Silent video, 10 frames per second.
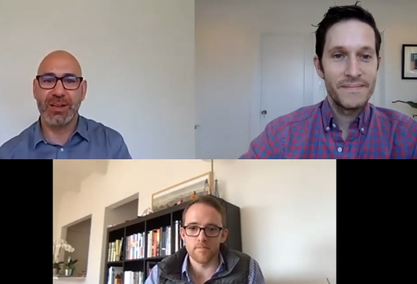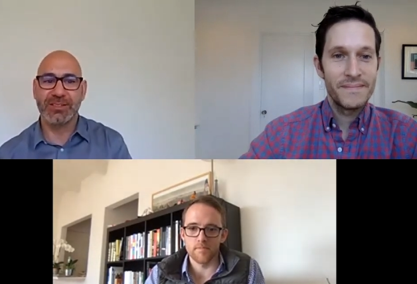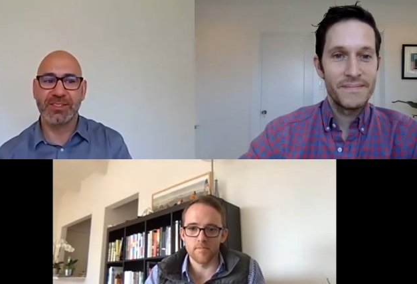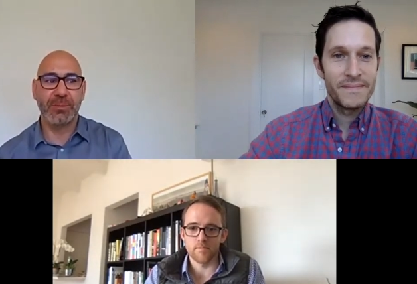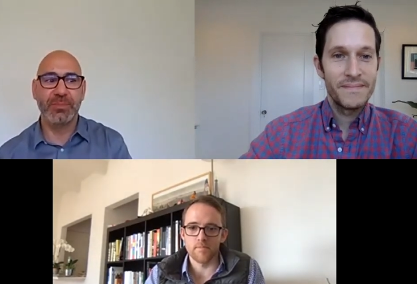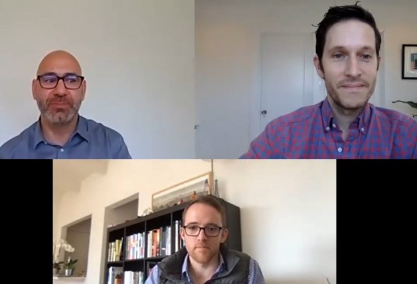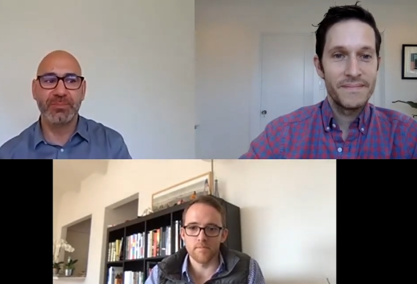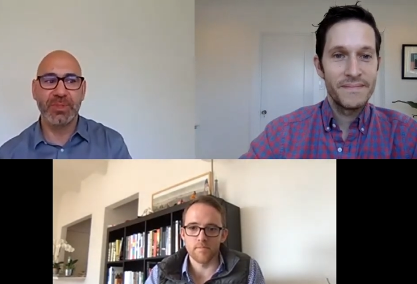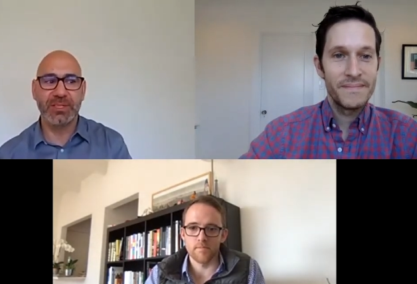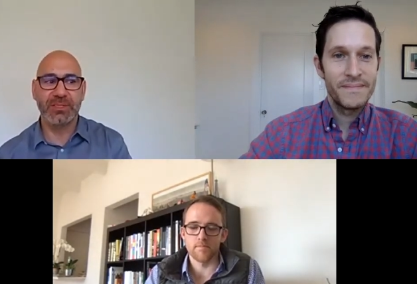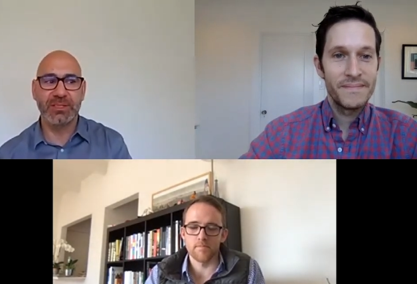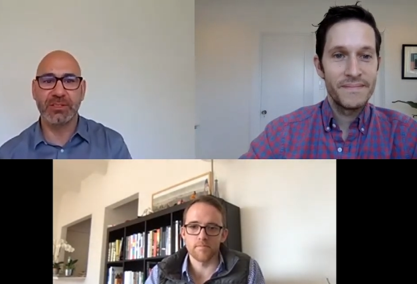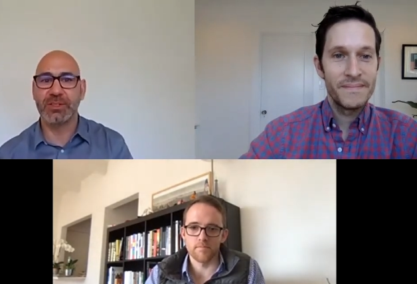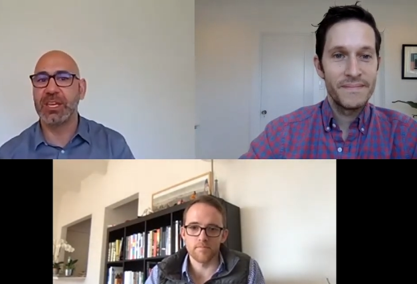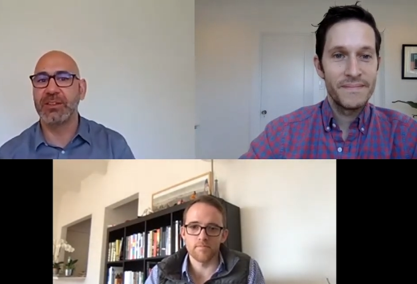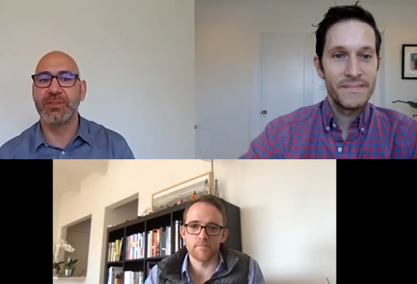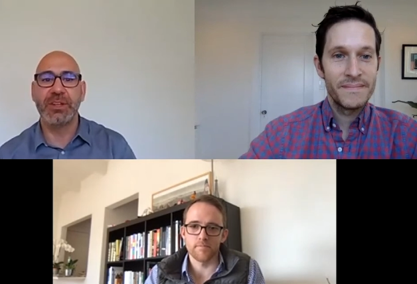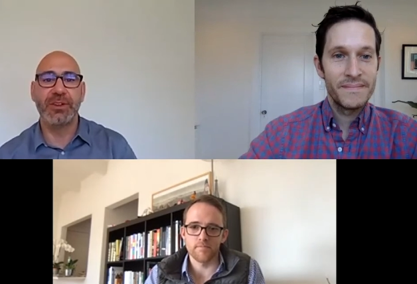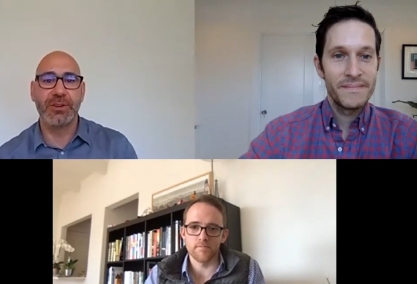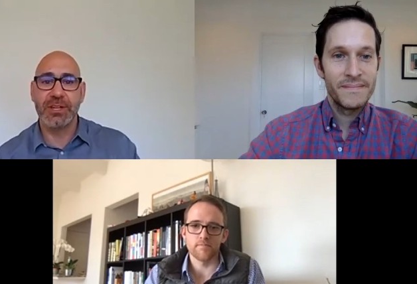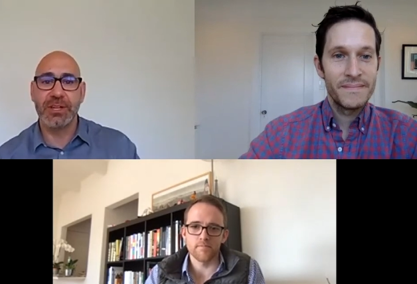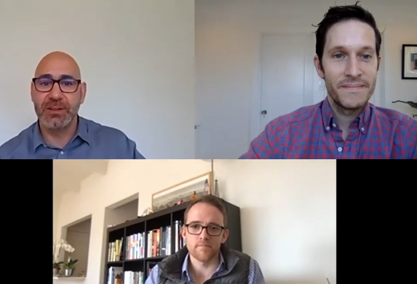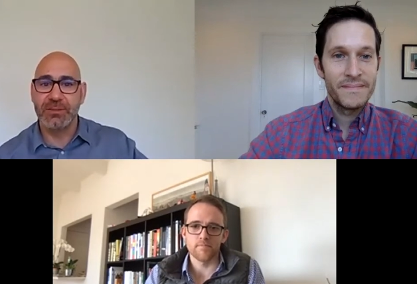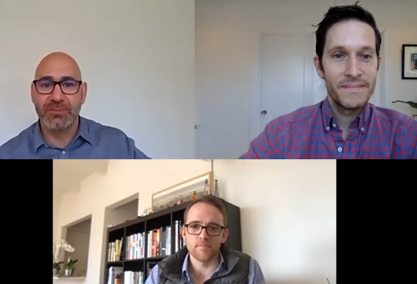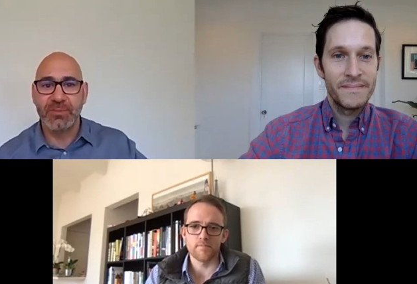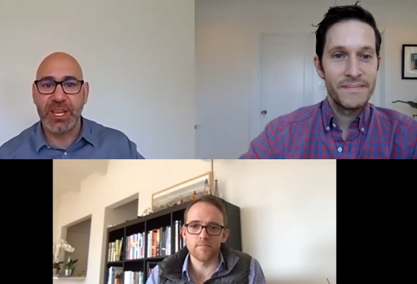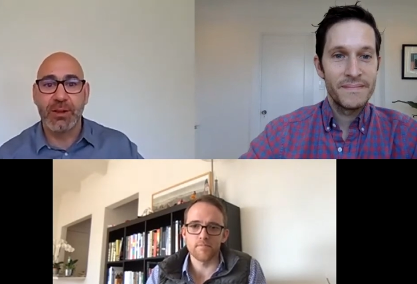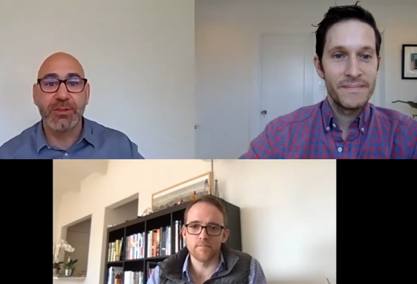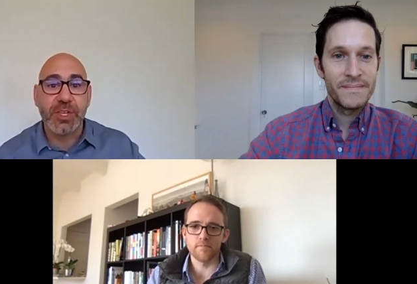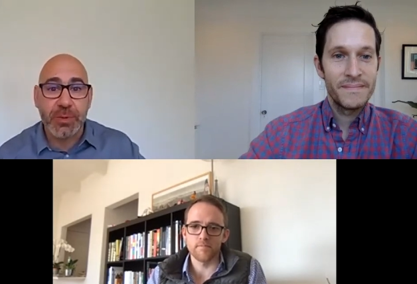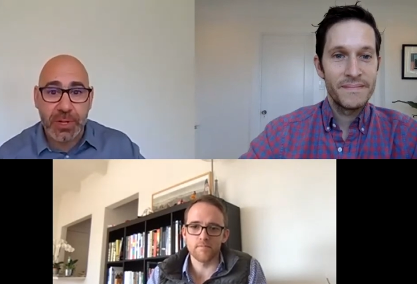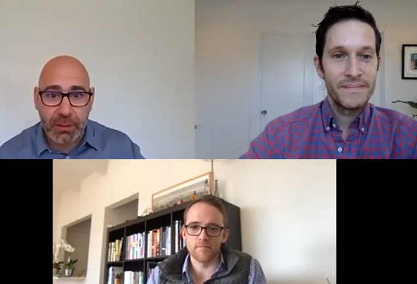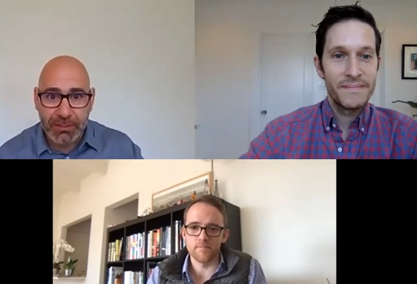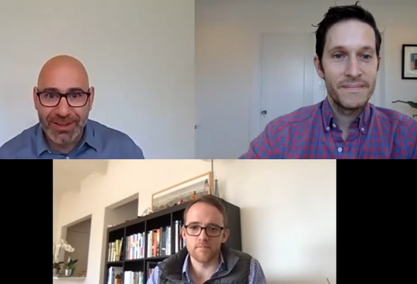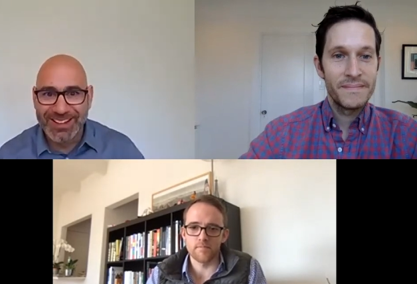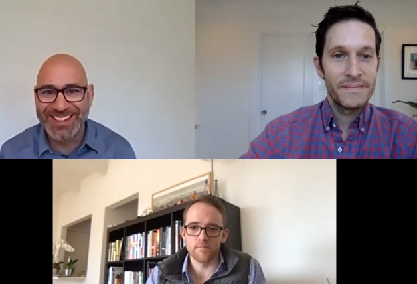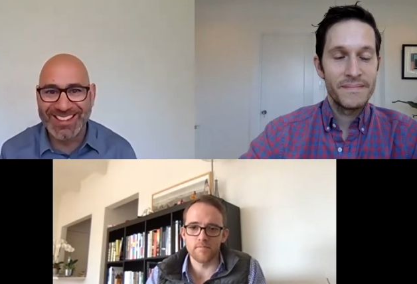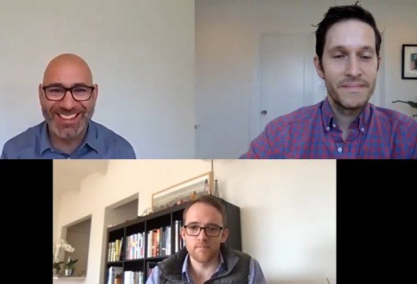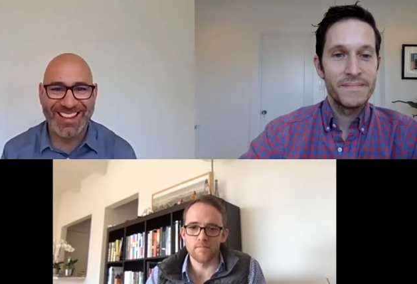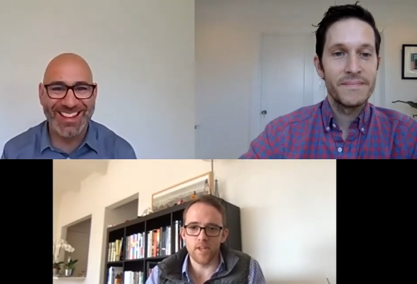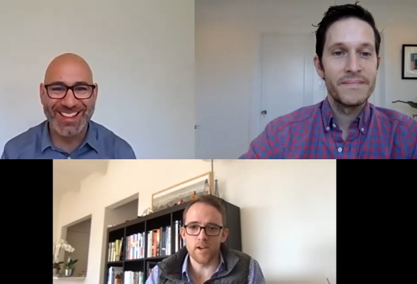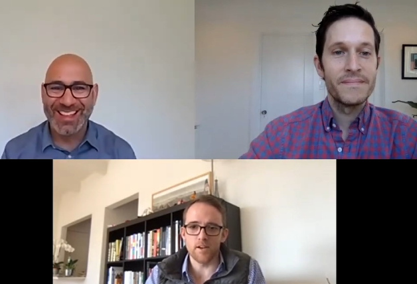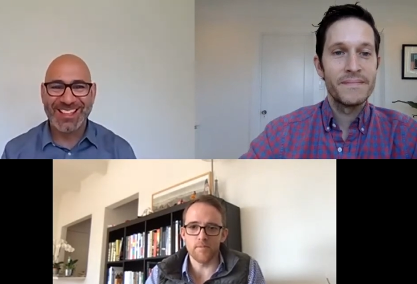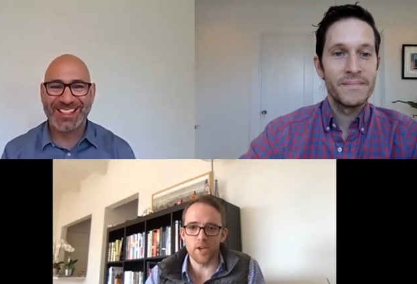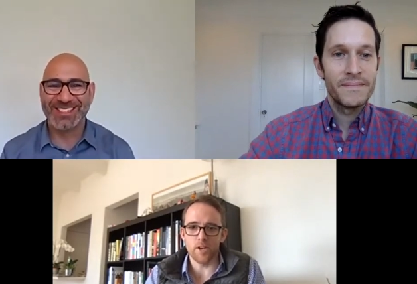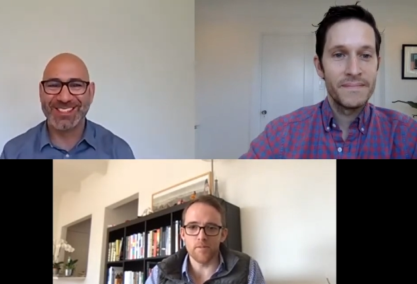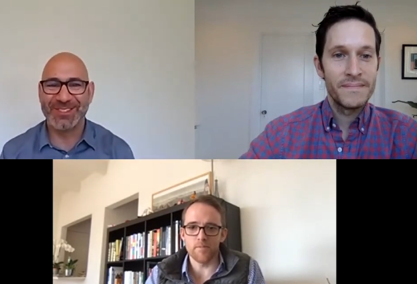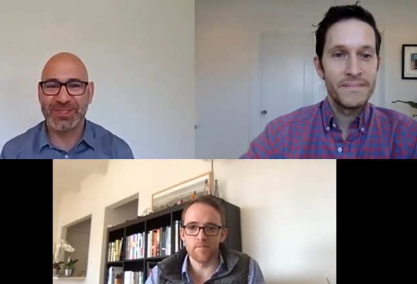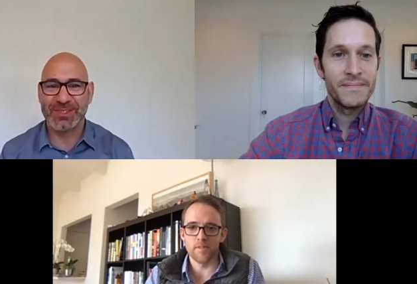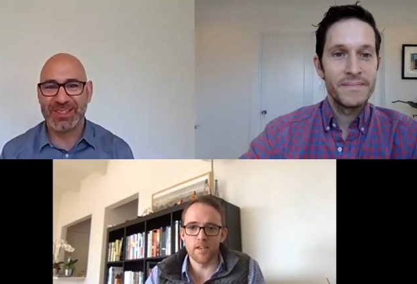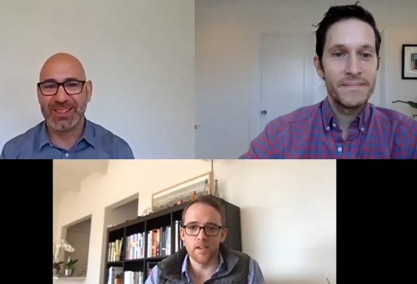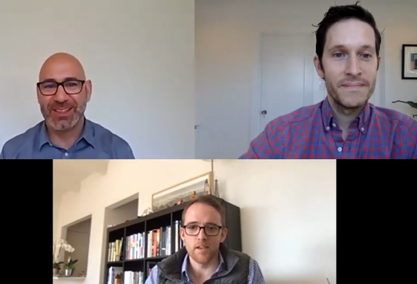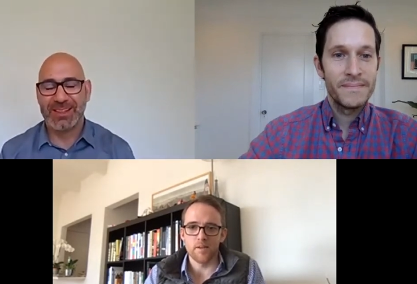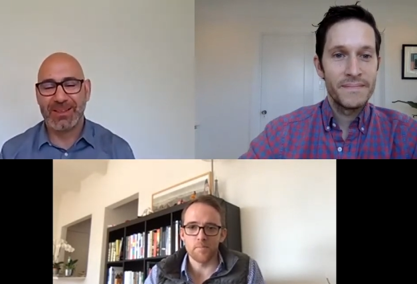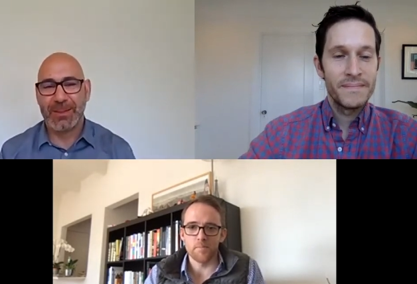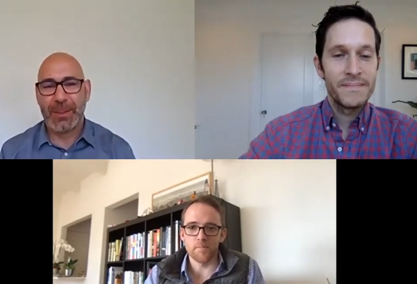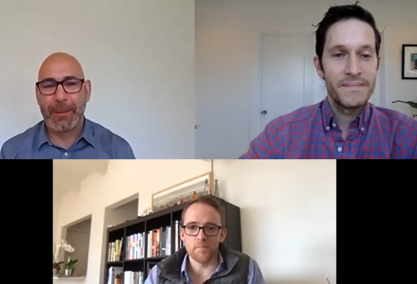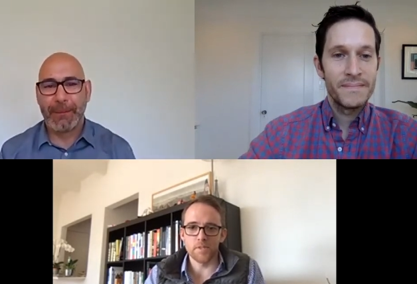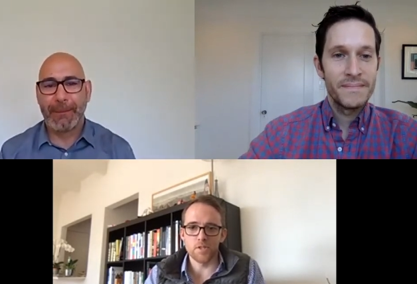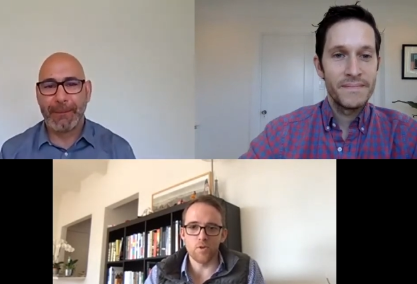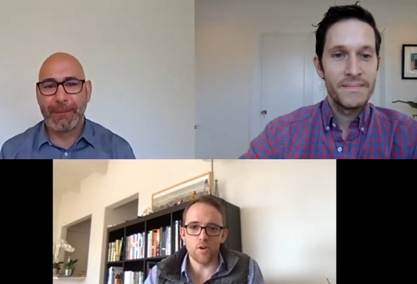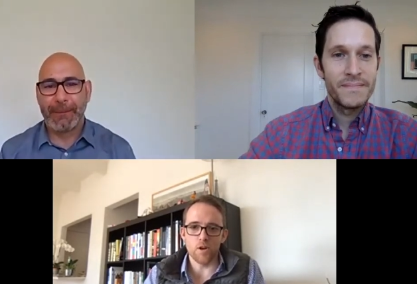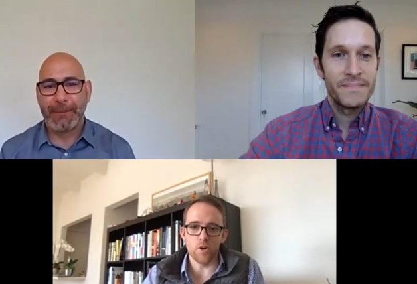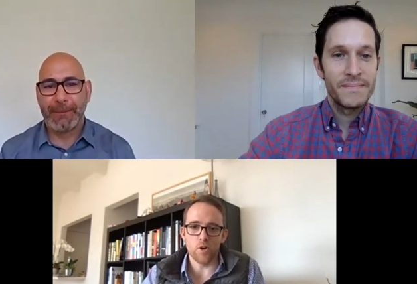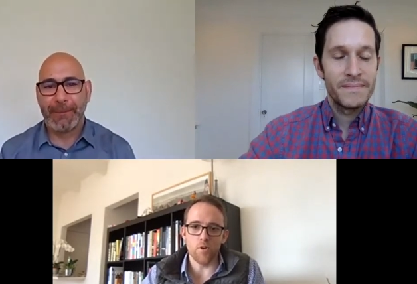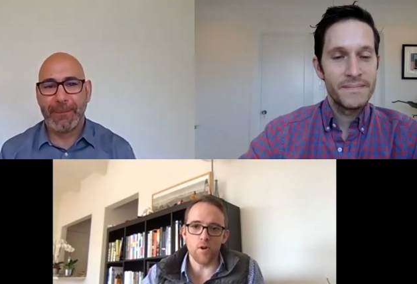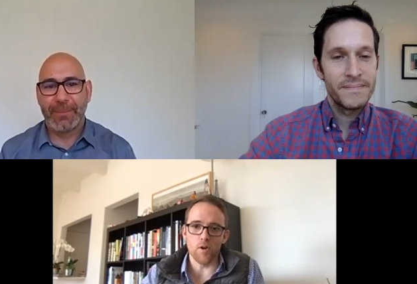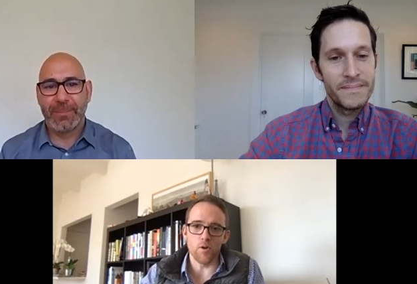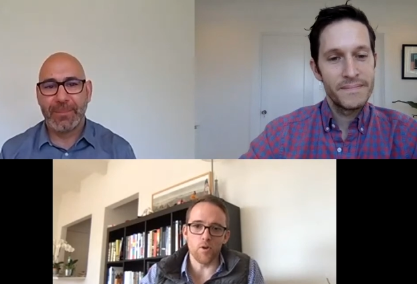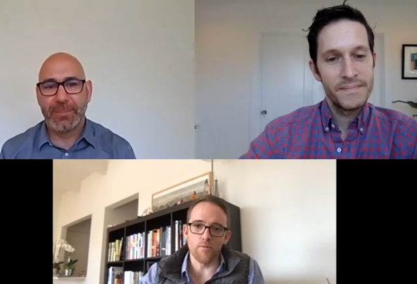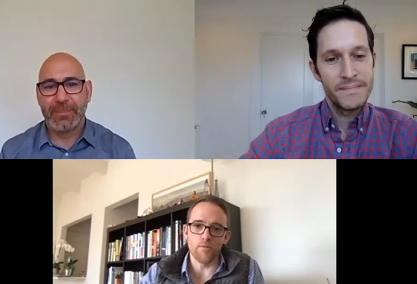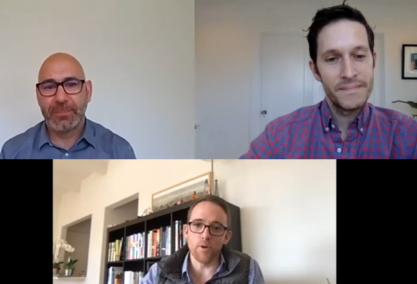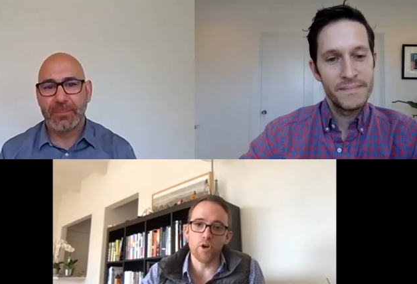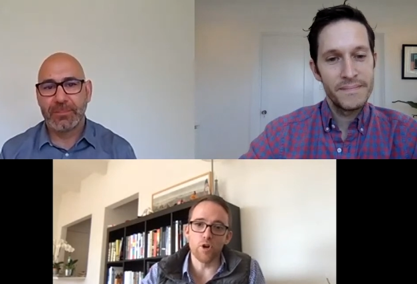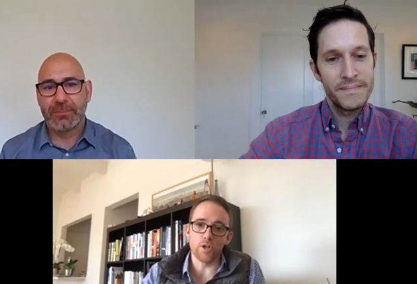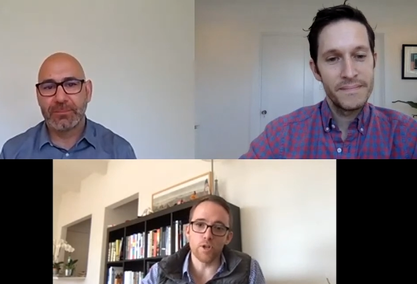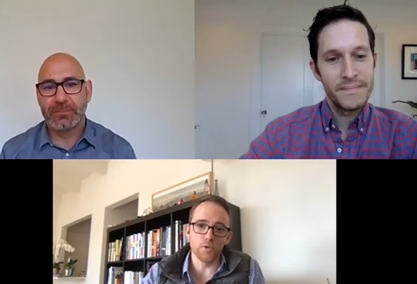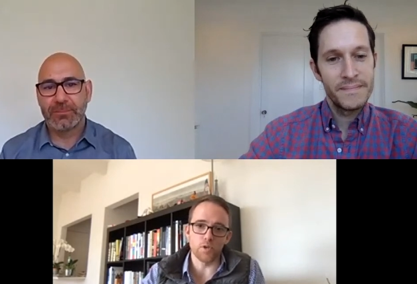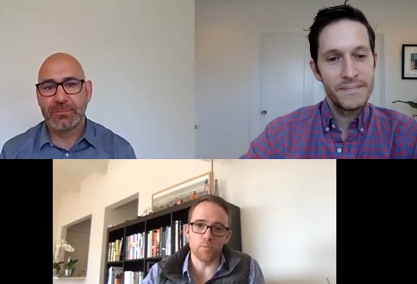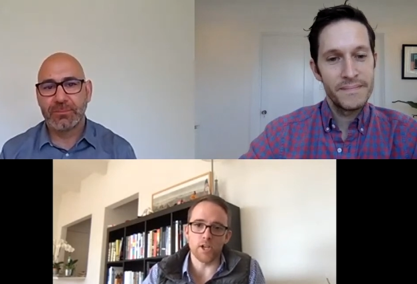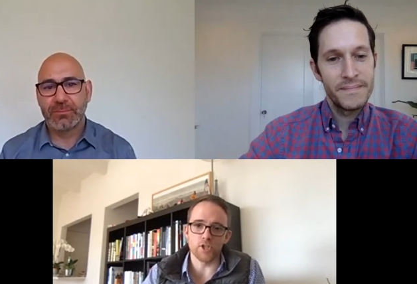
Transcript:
Speaker 1: uh, sub looking at a vendor in Arizona.
Speaker 2: Yeah, yeah. So uh, if we go into supply